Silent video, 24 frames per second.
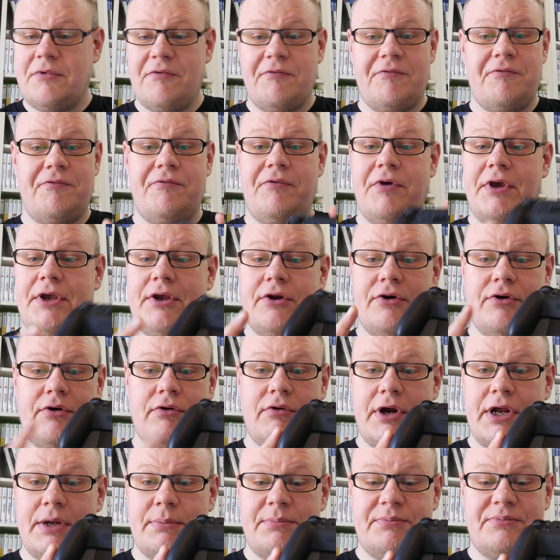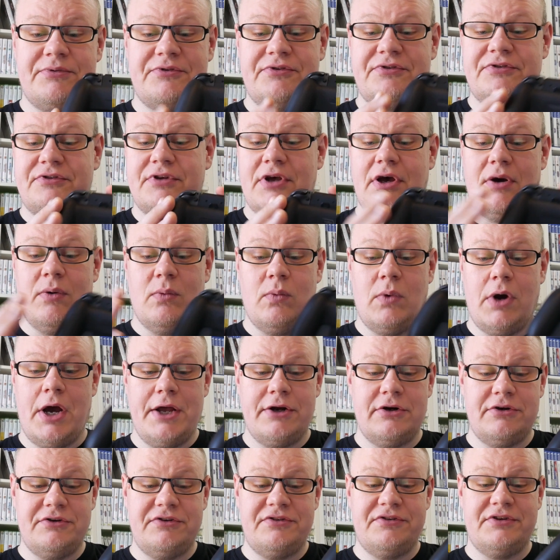Thicker grips, a
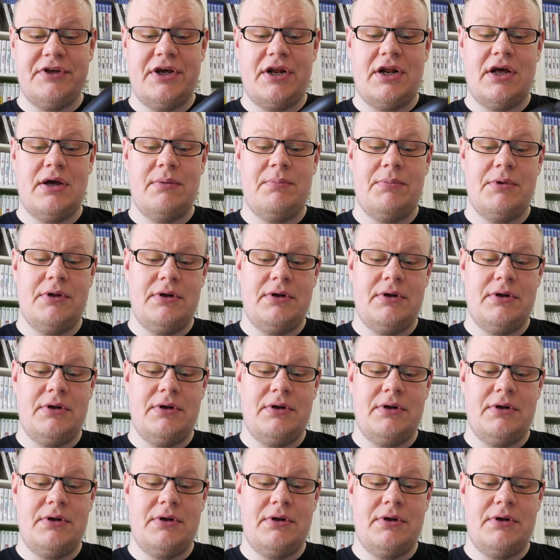wider setup,